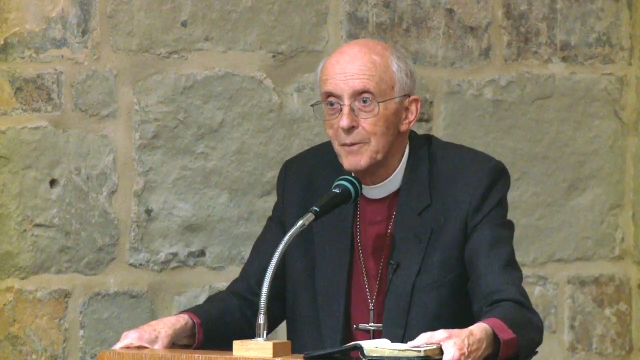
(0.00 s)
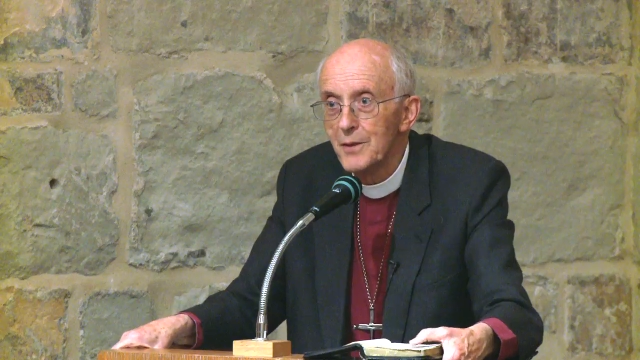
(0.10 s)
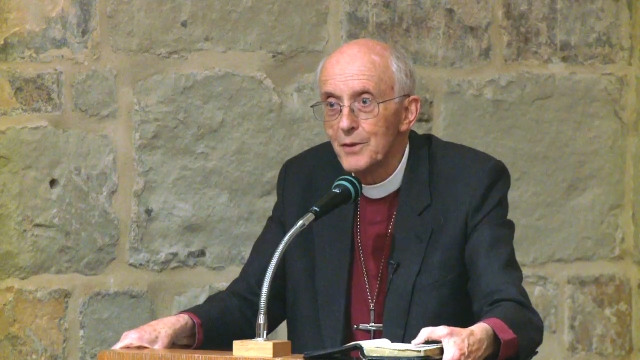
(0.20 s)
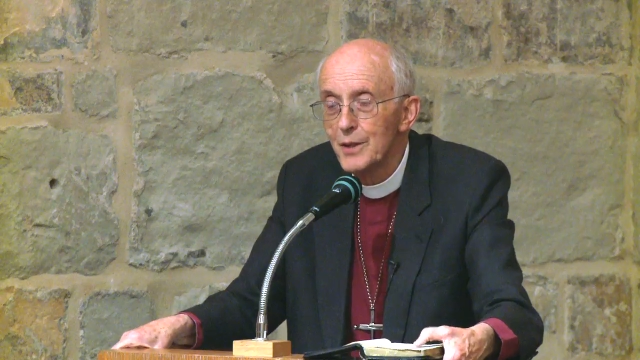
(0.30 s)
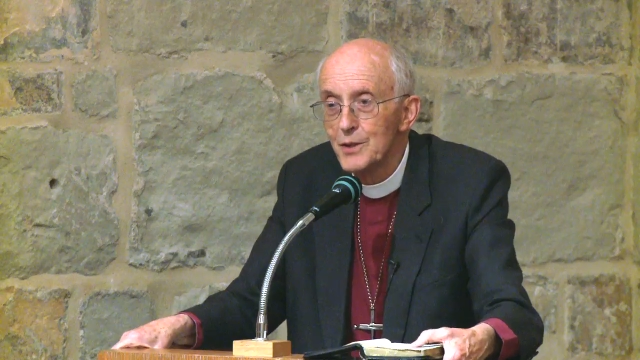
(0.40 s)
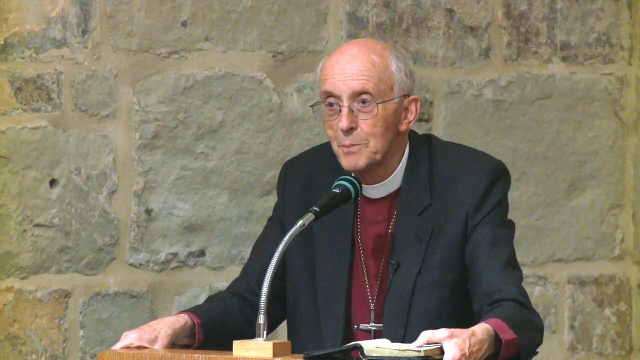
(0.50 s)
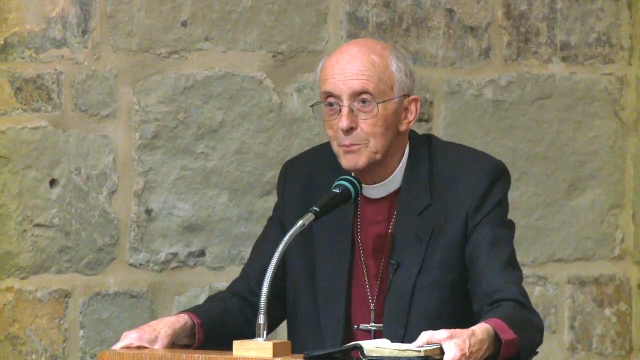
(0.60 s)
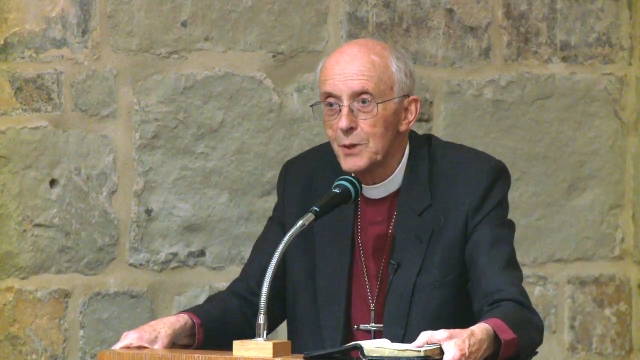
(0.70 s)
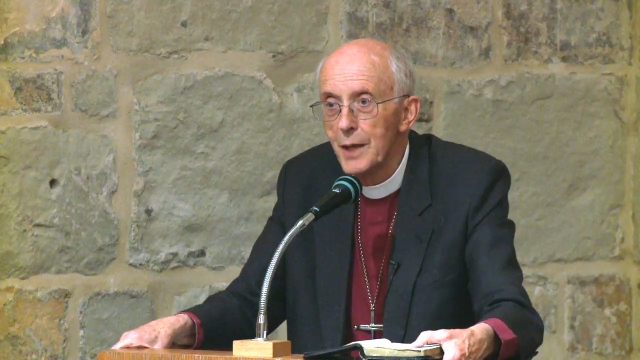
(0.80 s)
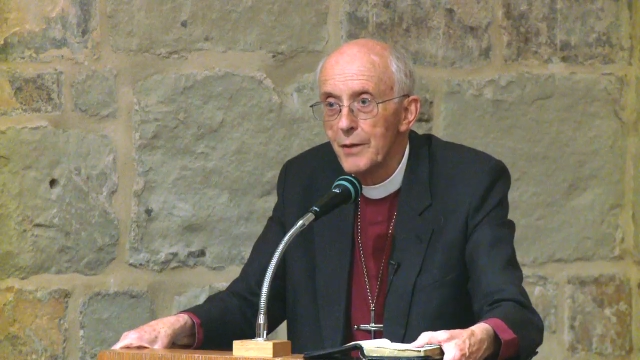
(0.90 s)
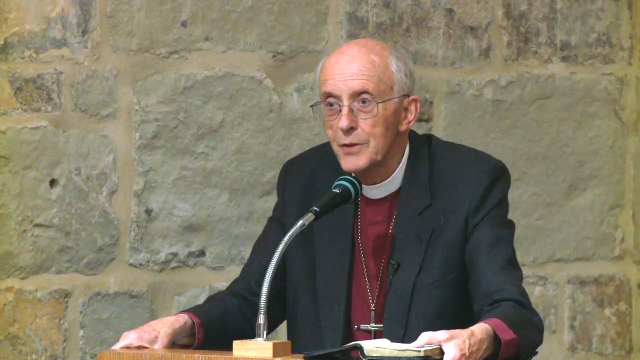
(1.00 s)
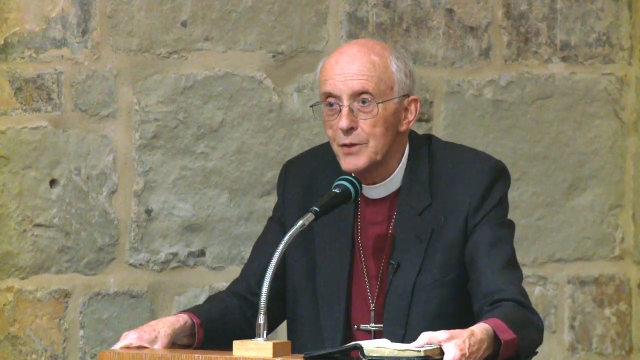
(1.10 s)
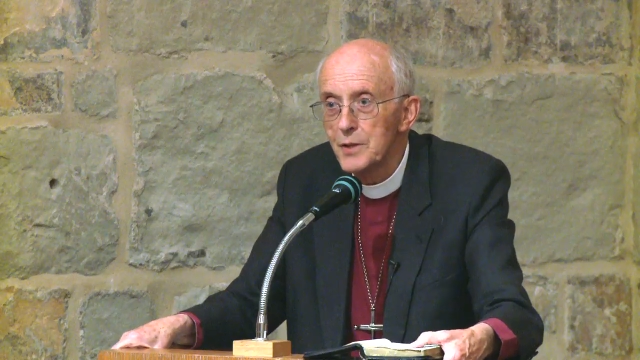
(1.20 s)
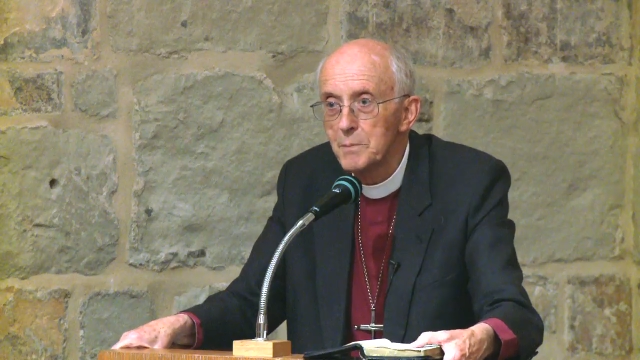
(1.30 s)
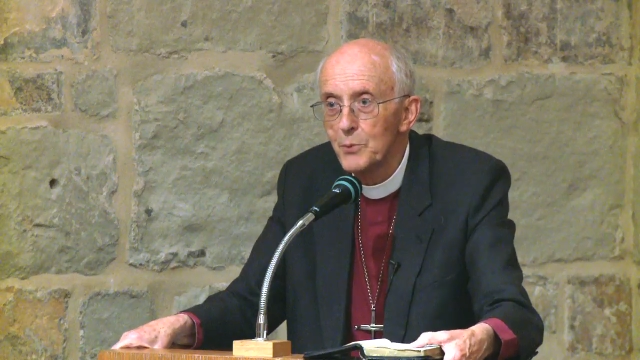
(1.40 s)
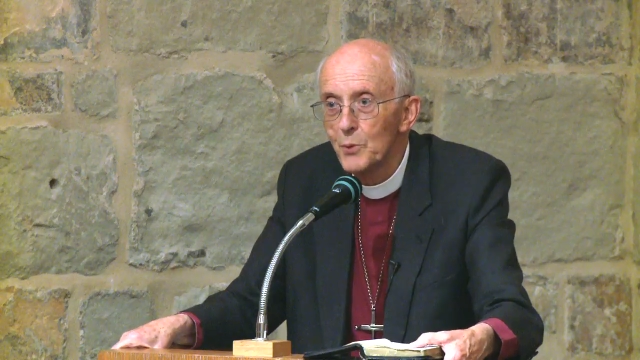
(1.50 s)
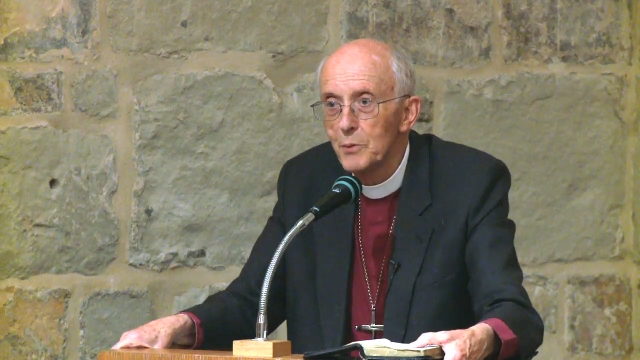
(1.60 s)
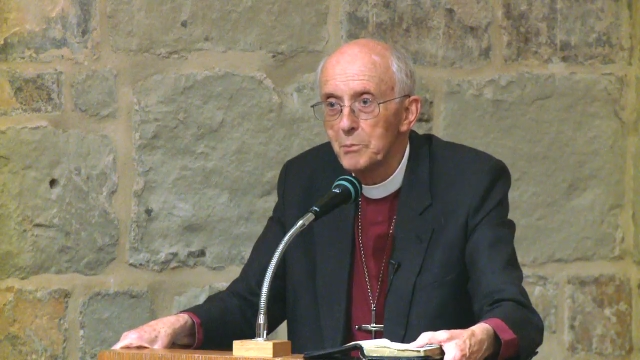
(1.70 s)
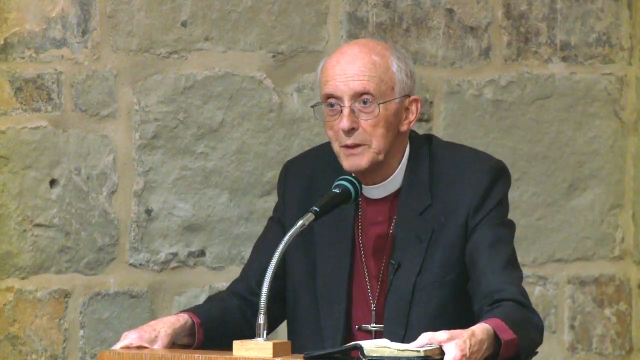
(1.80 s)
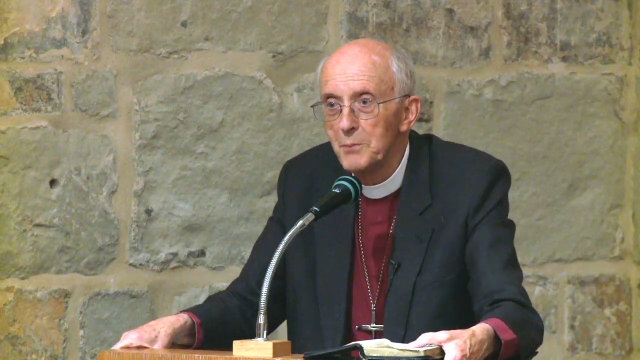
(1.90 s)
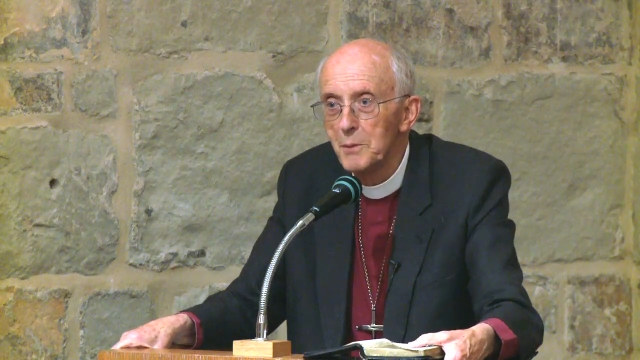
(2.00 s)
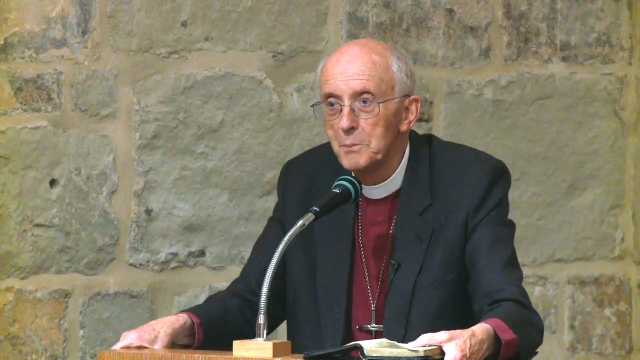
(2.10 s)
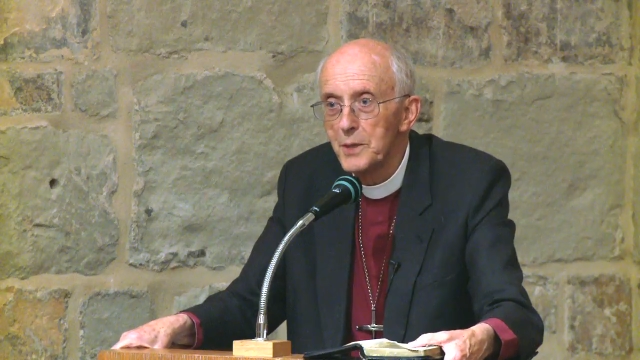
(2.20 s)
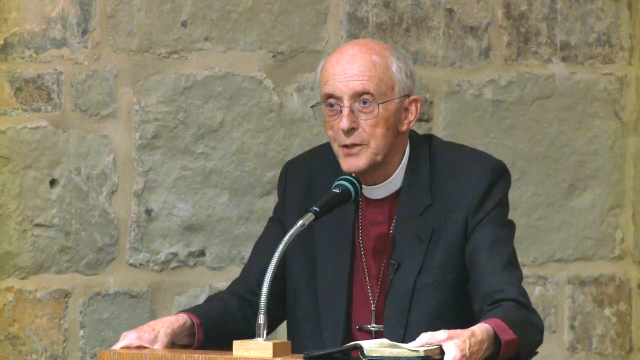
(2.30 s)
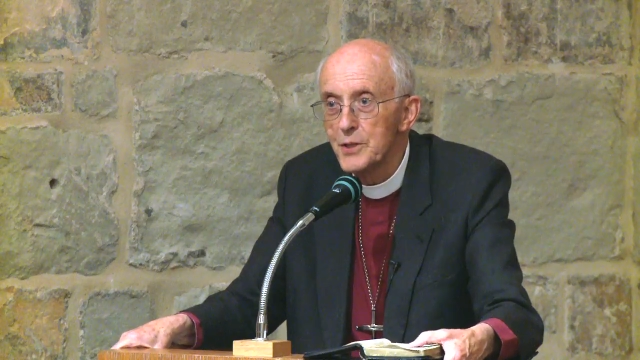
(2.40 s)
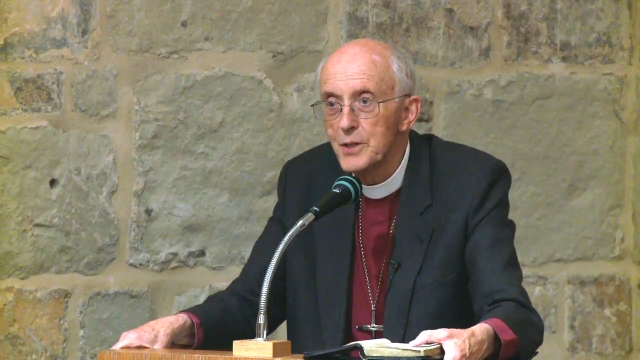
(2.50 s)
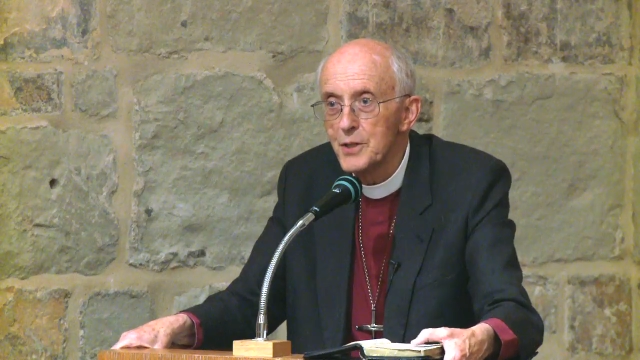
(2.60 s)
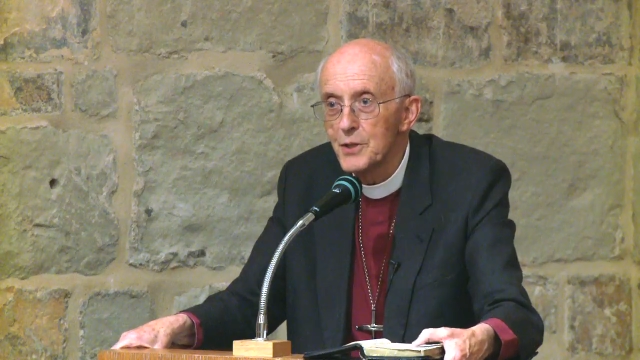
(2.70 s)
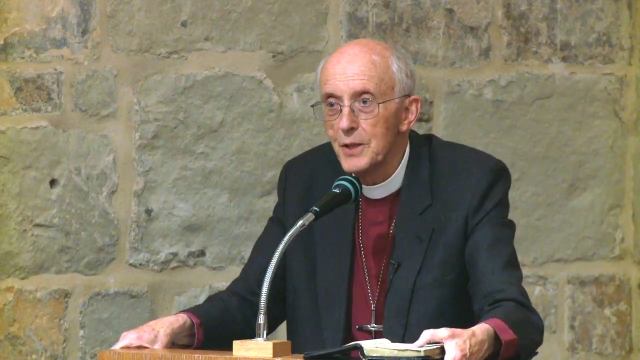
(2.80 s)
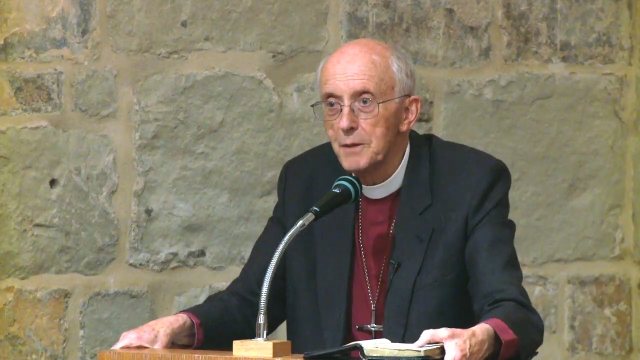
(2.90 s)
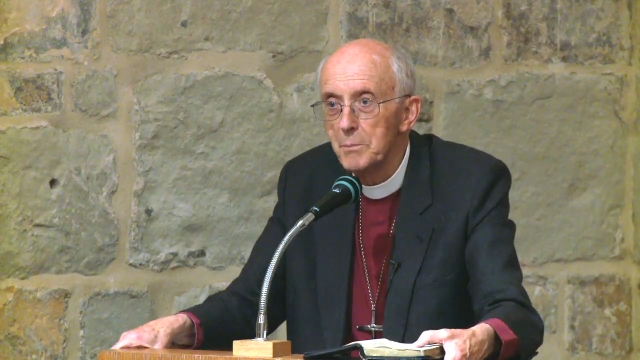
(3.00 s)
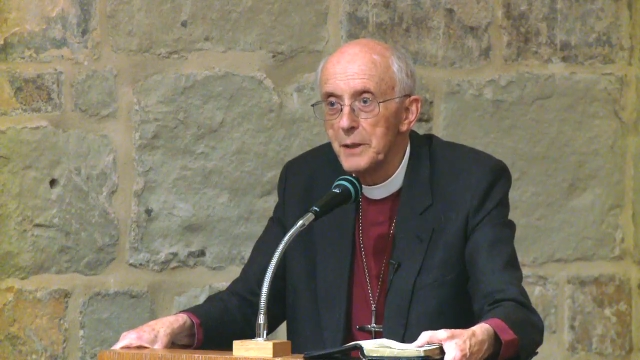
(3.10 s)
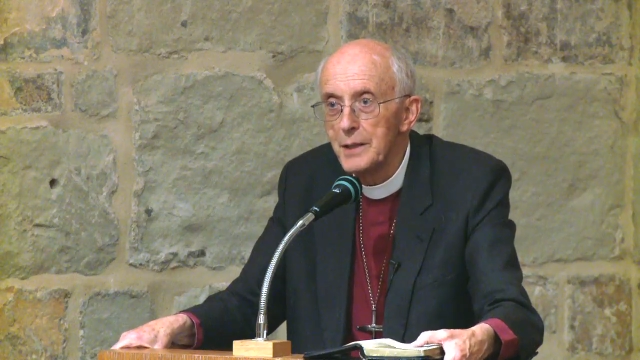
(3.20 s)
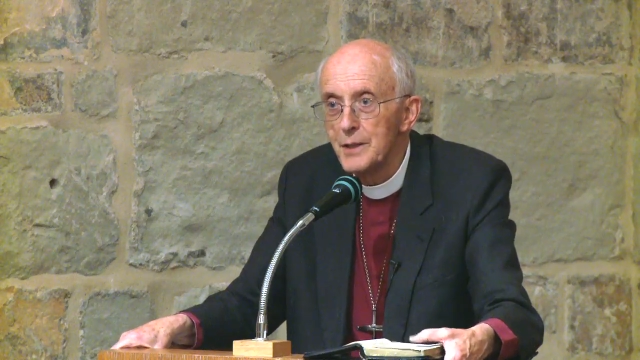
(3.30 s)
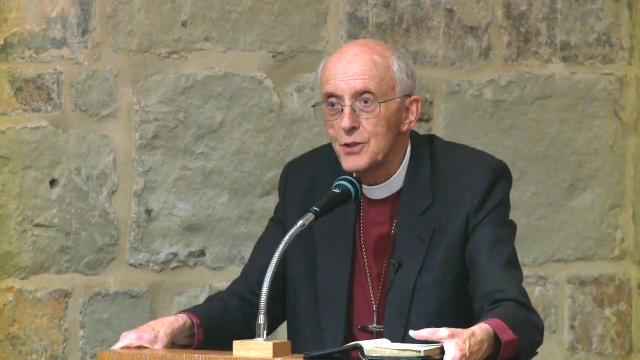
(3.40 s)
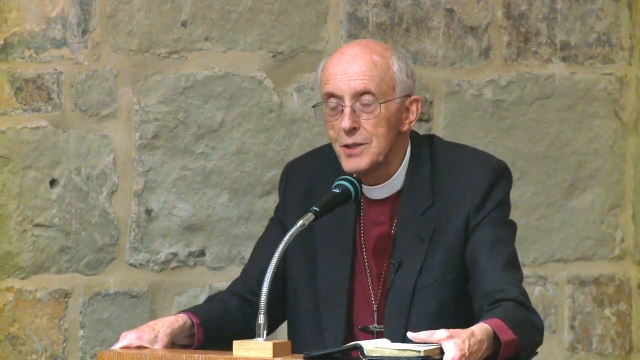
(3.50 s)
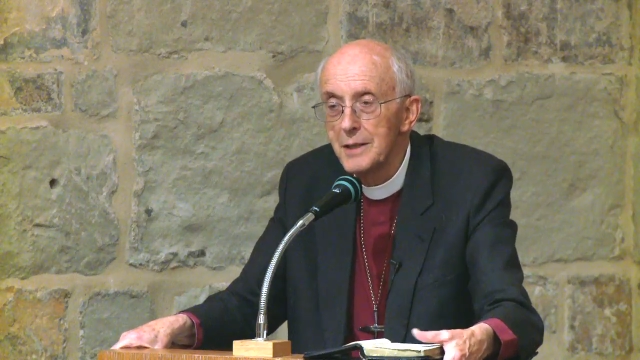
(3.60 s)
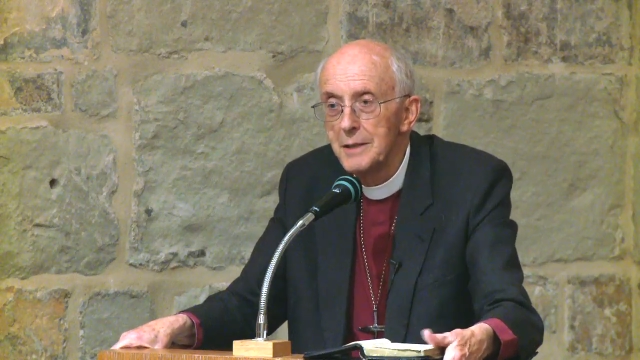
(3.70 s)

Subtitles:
So it's a prayer that has brought people presence and peace